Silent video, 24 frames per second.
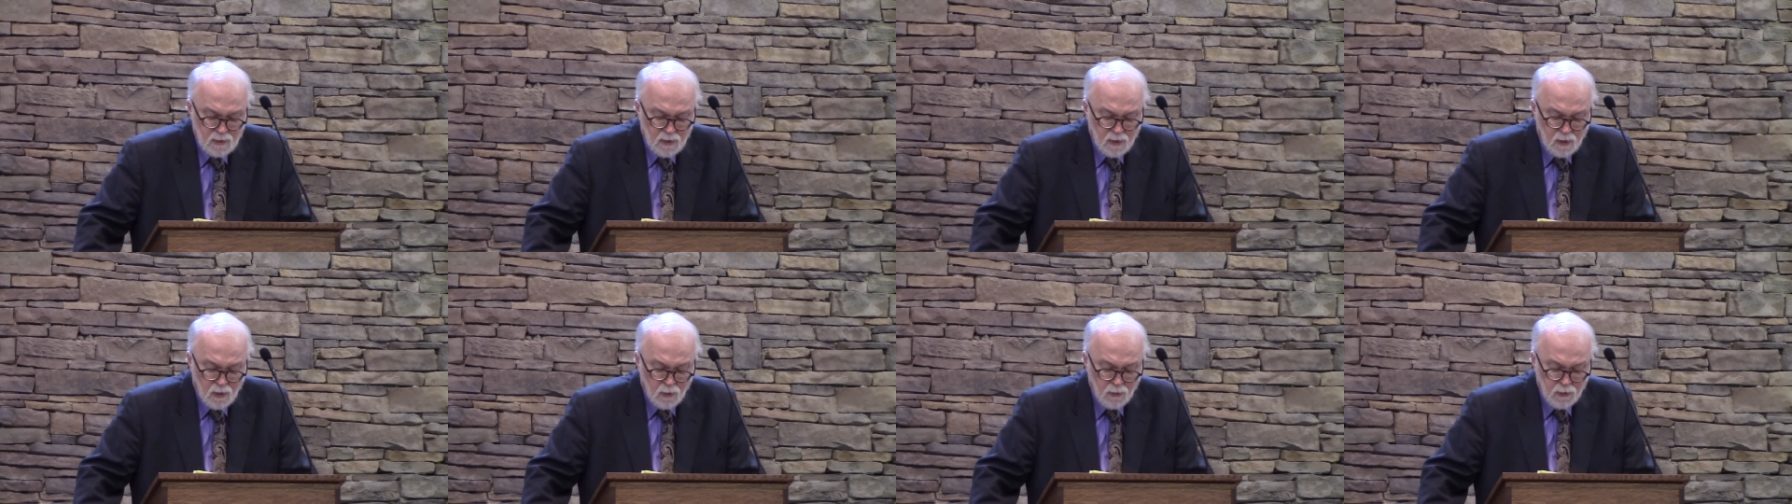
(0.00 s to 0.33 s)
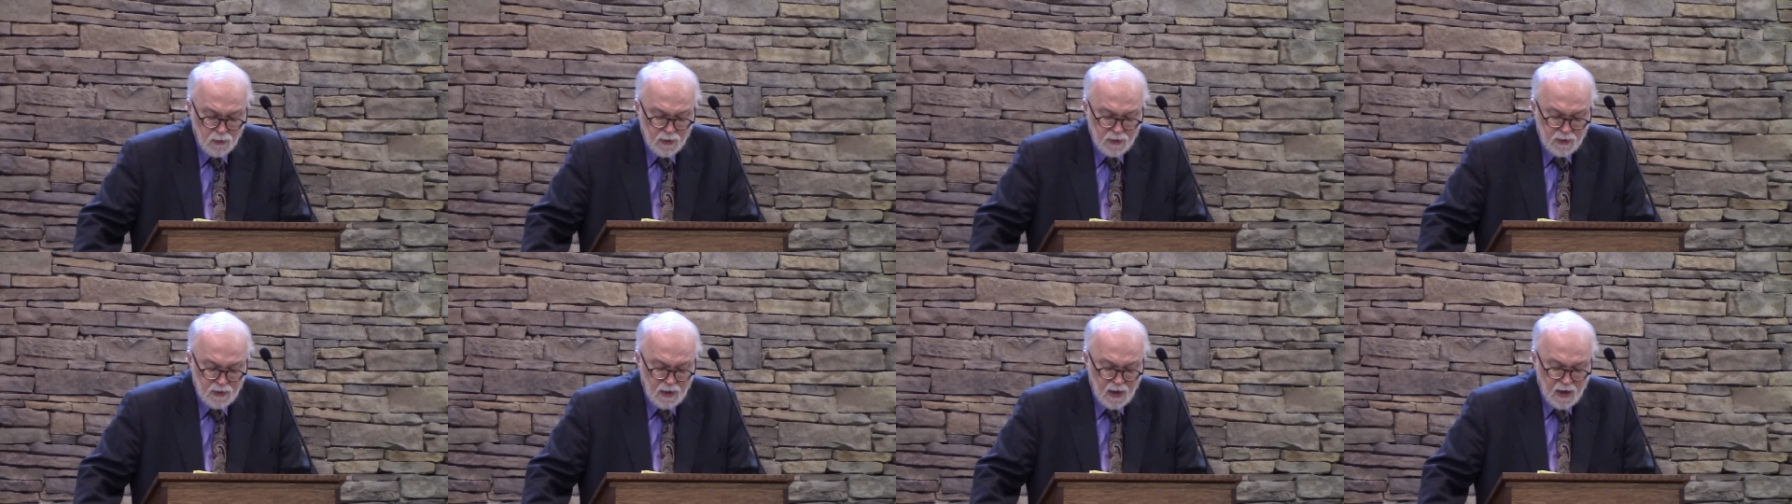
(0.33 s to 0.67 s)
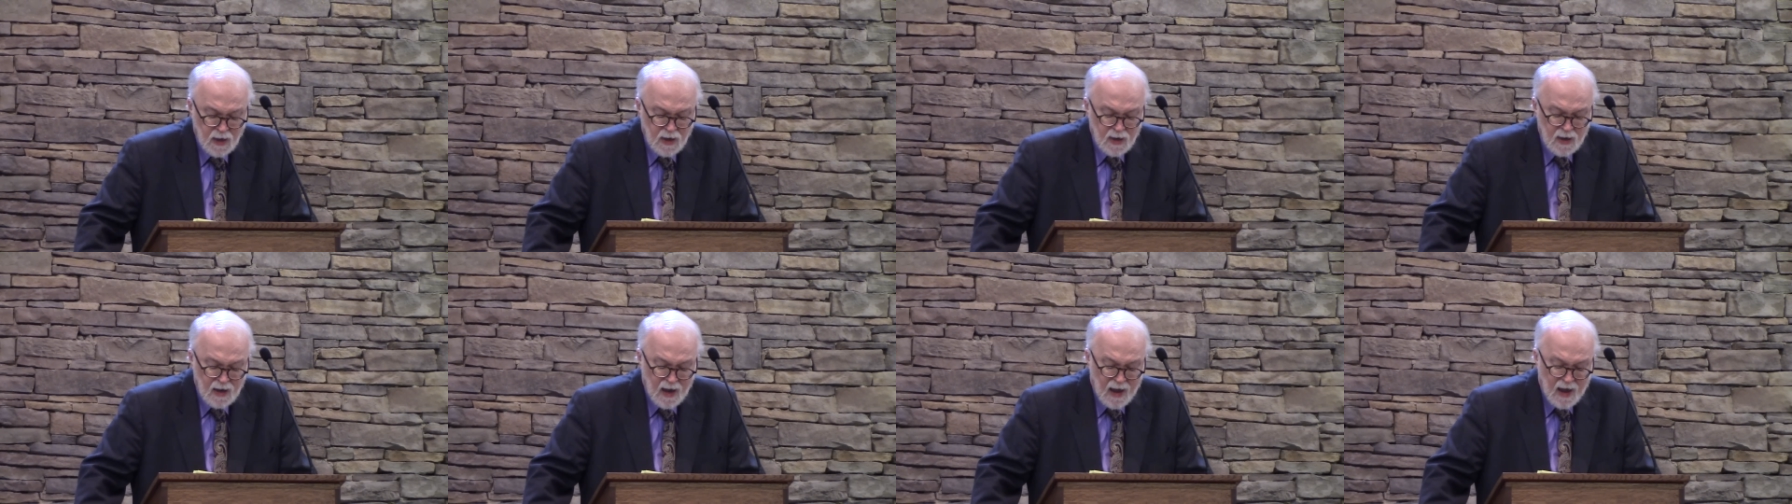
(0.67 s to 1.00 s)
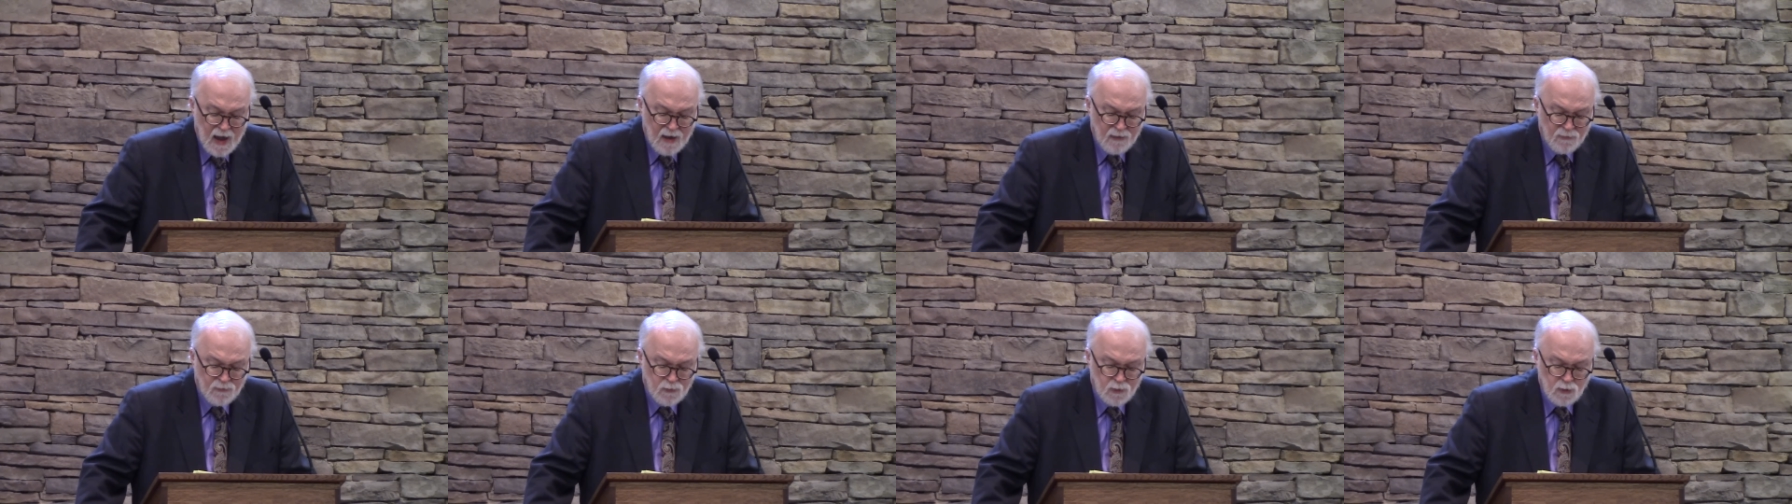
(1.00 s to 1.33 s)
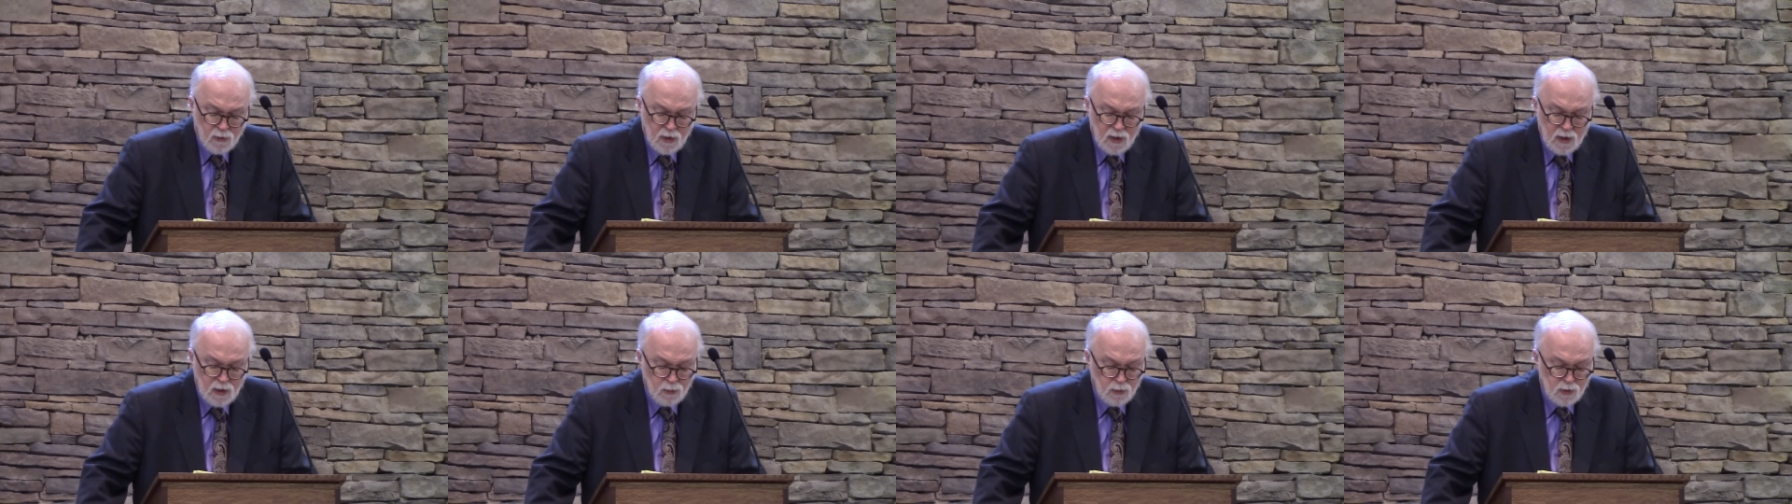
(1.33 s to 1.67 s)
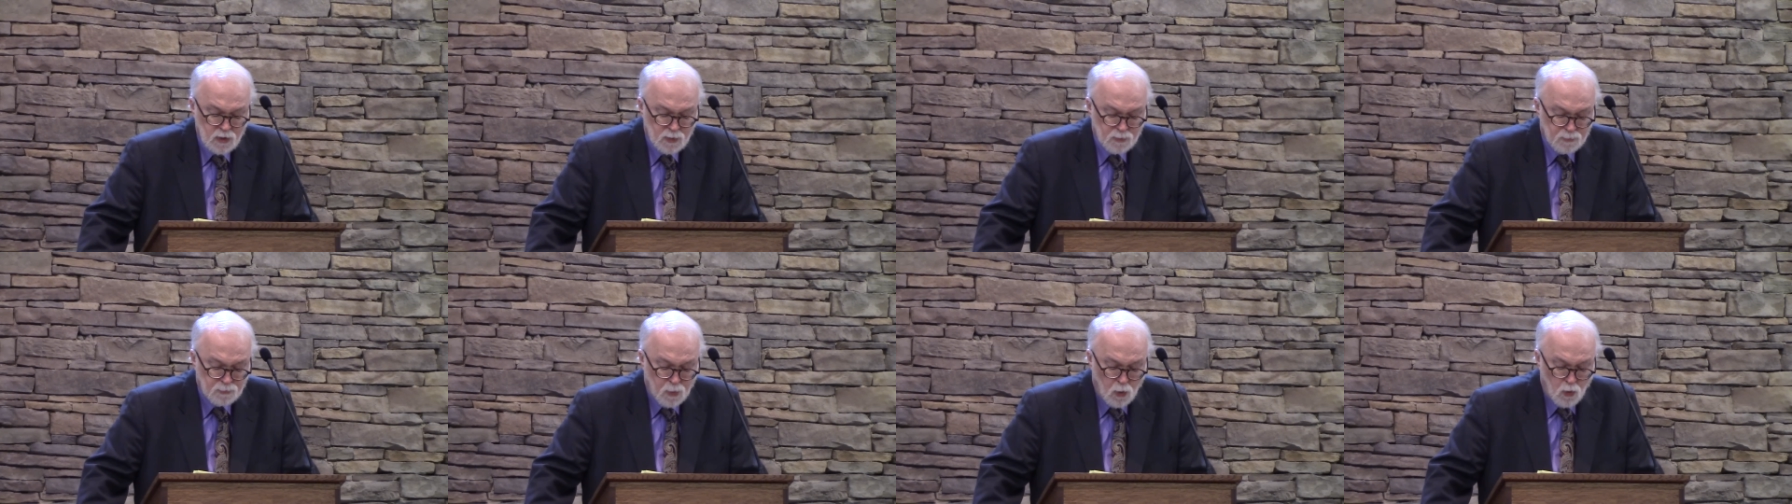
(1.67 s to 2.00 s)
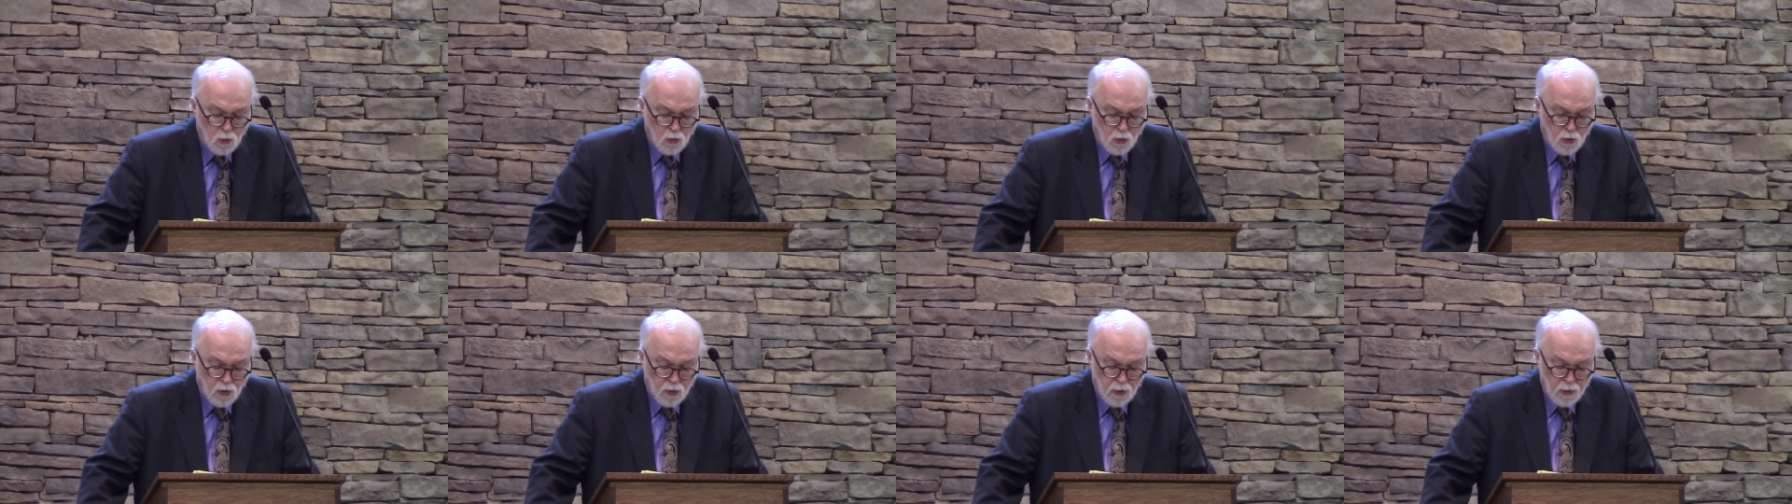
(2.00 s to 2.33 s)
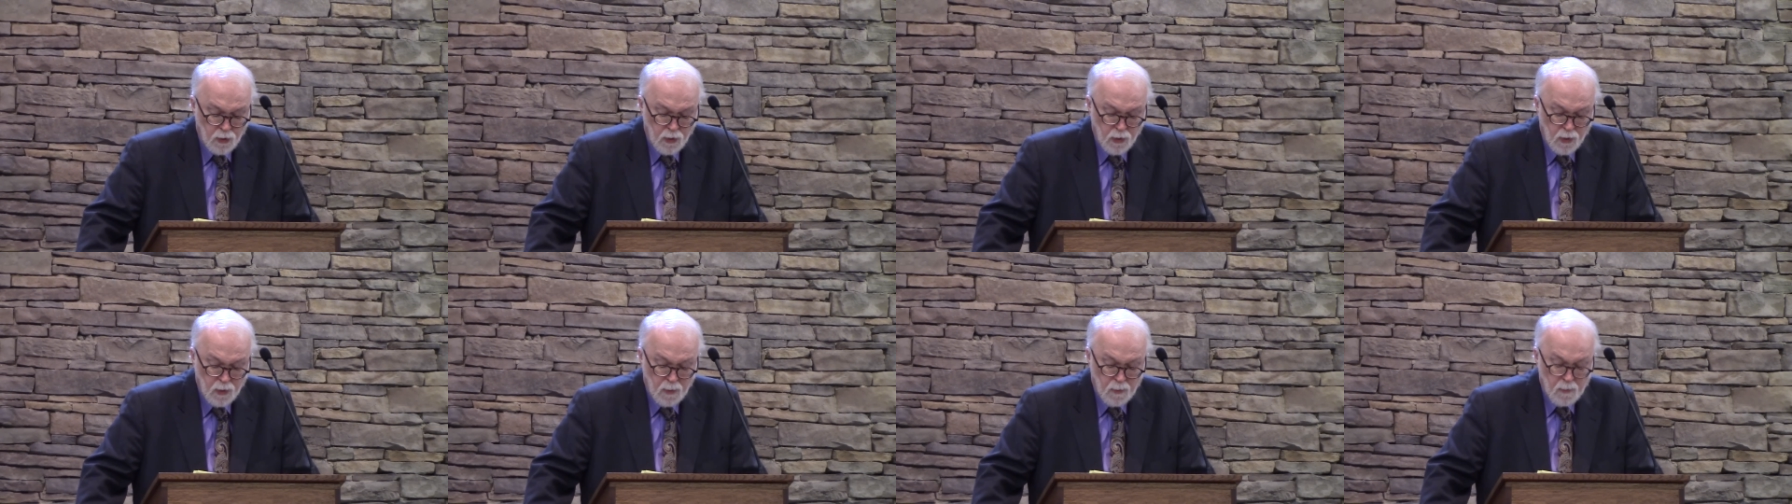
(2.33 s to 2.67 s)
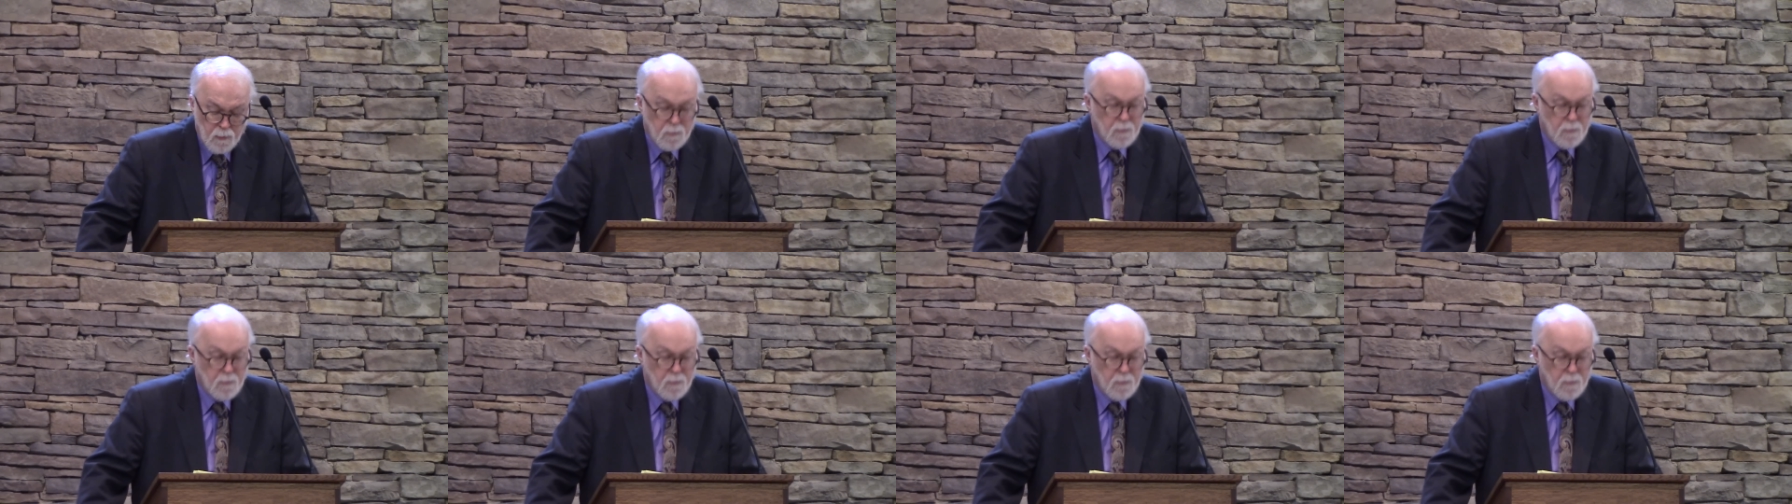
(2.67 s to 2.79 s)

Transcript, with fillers: on the day after he was born.